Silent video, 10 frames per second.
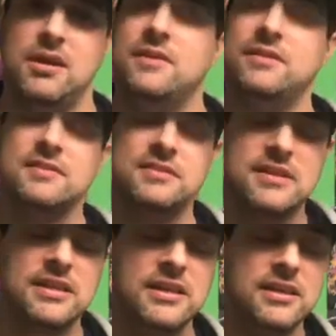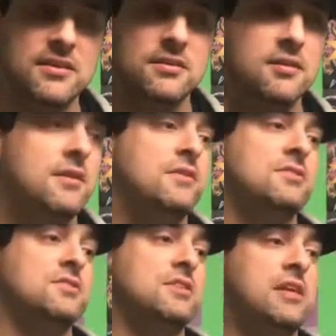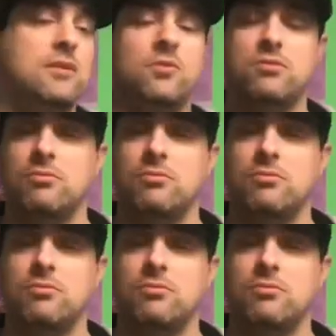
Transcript: This is key. This is key with